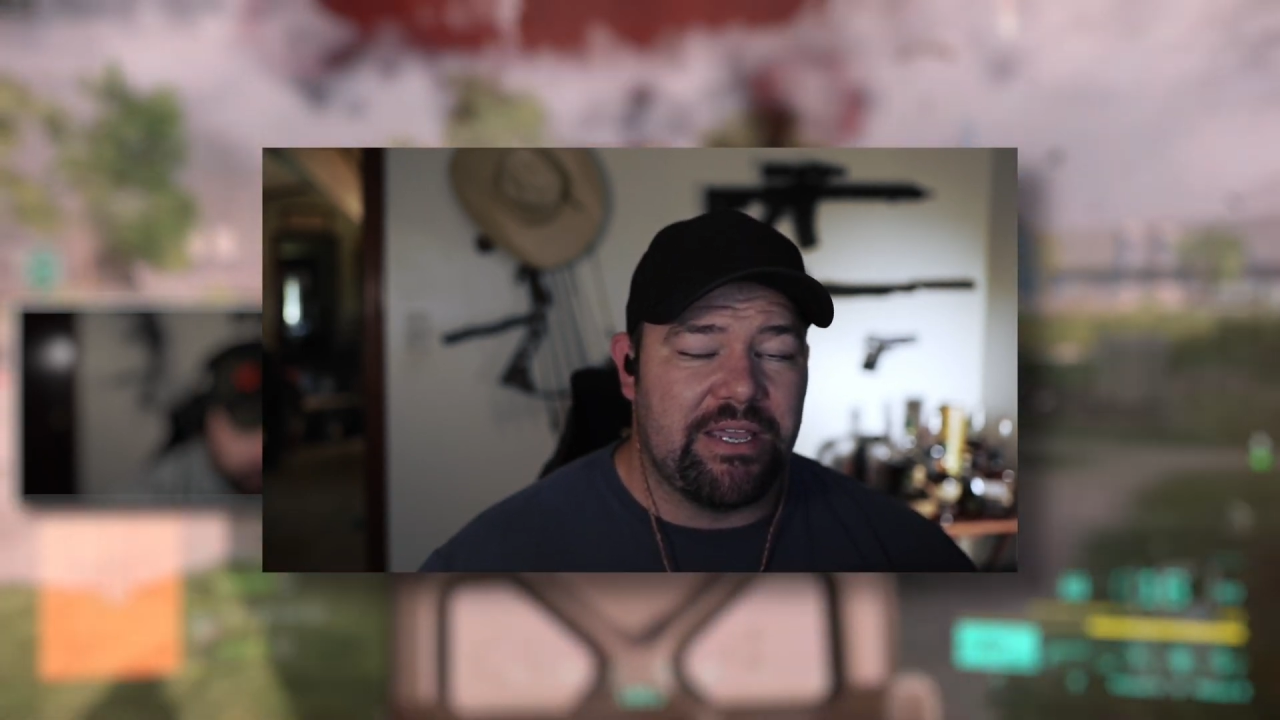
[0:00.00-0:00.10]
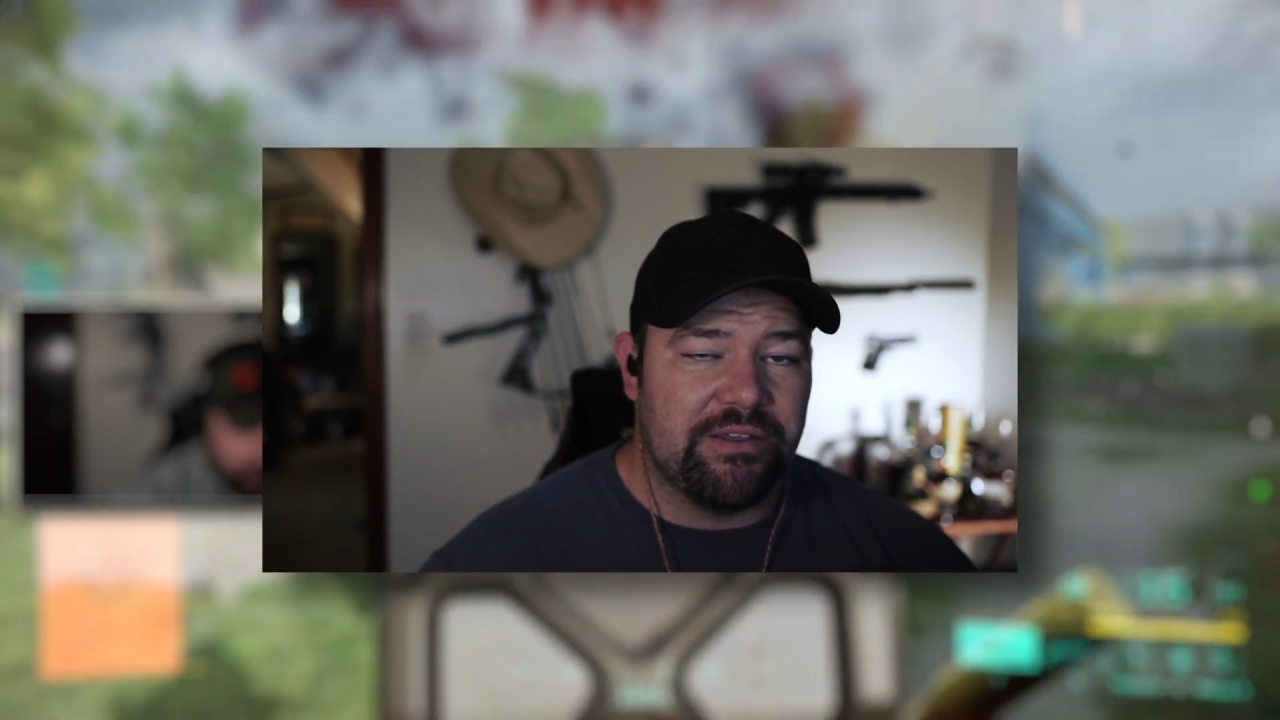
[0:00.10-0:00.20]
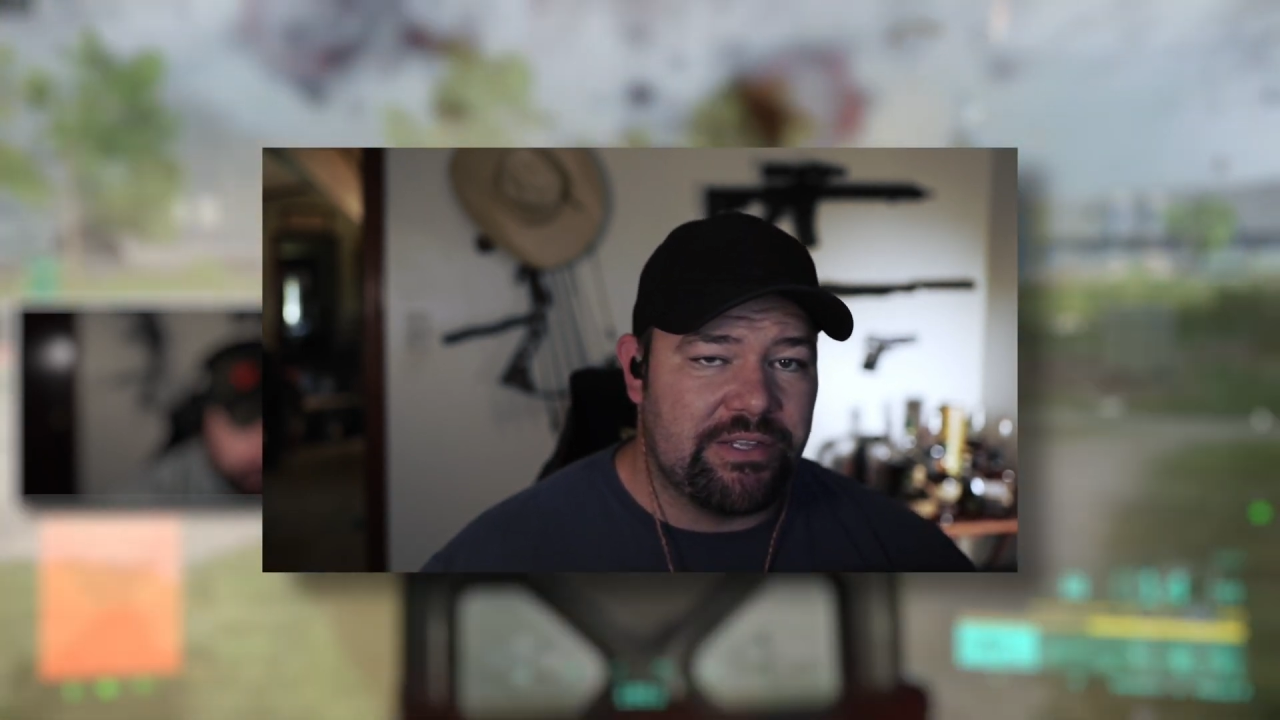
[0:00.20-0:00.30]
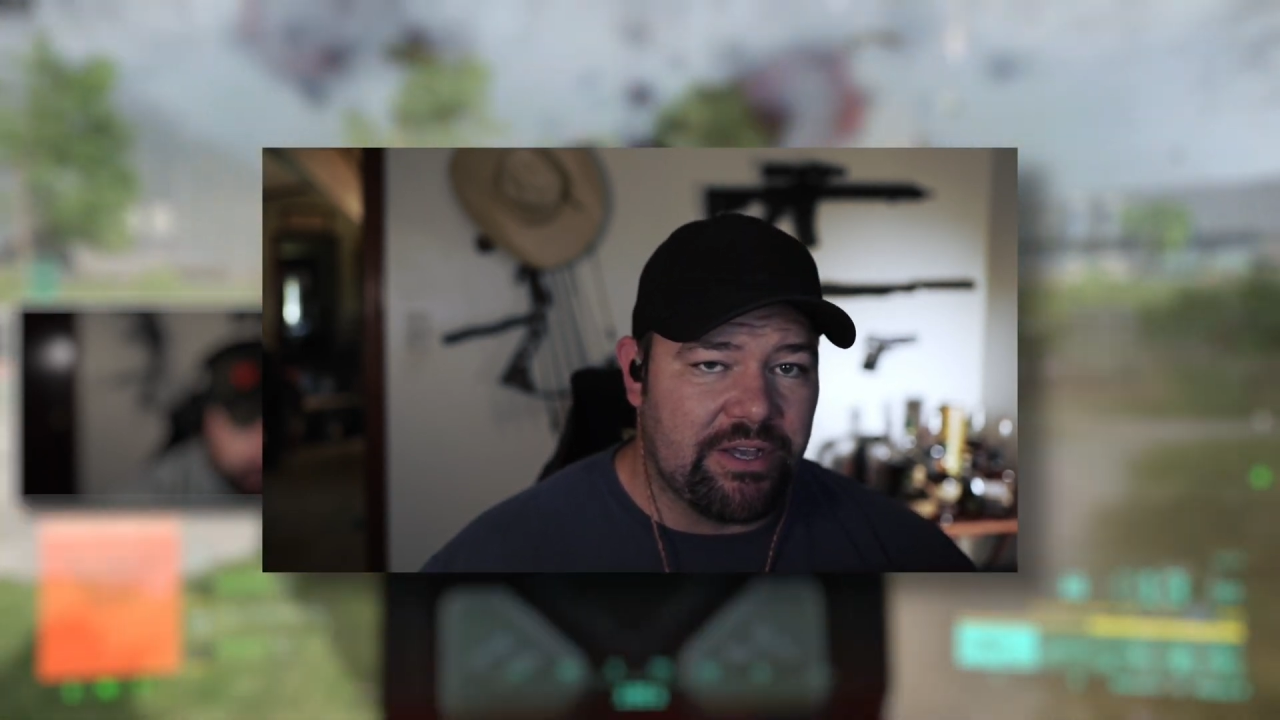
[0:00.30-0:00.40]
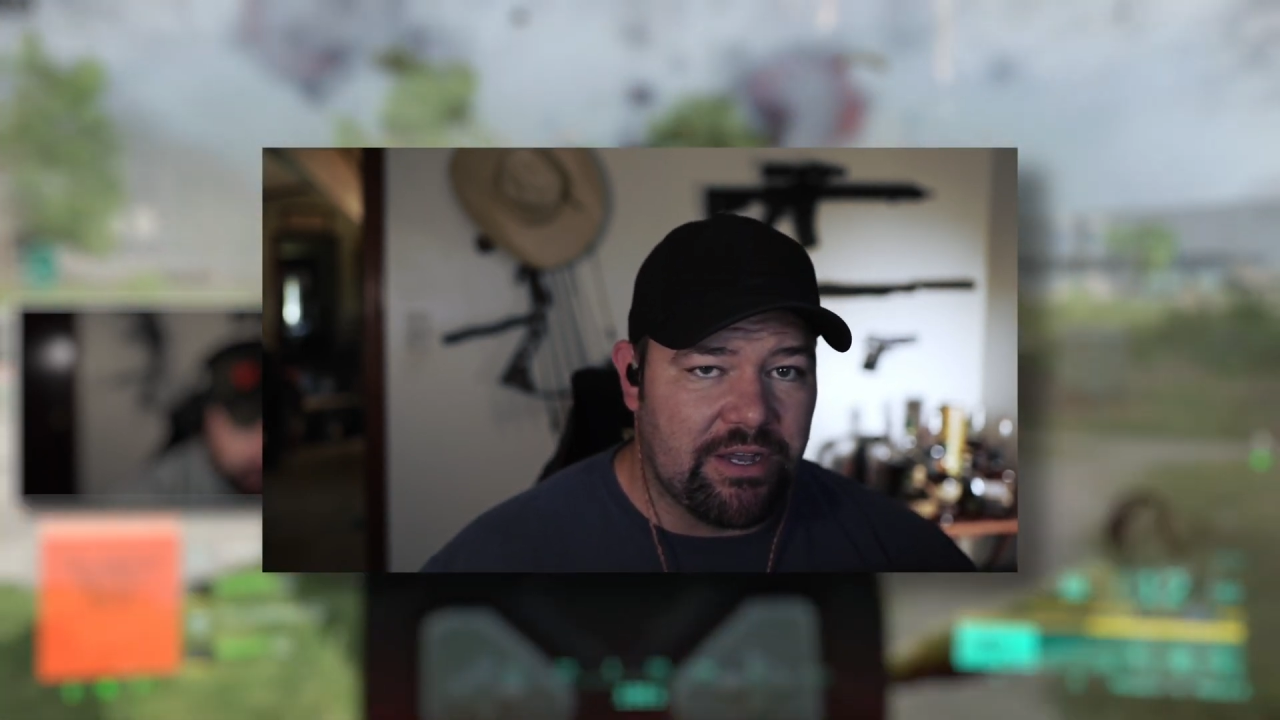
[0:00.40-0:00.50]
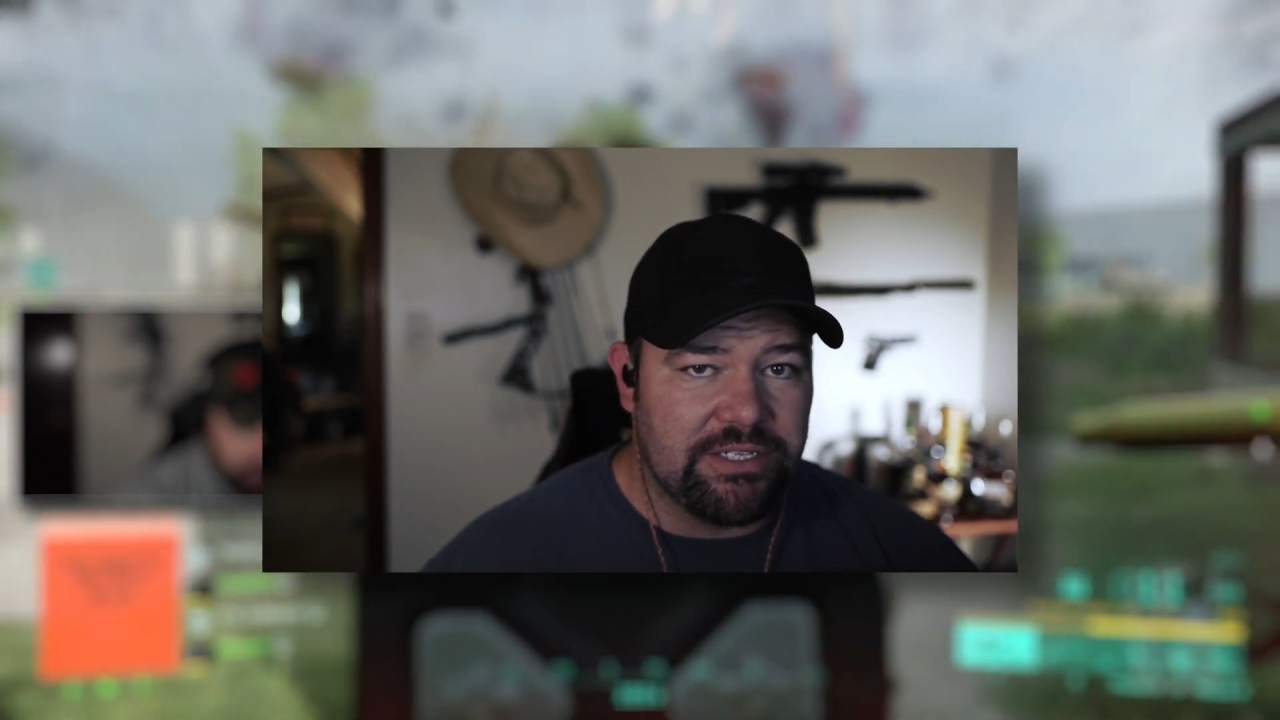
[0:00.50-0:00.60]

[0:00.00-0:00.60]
make good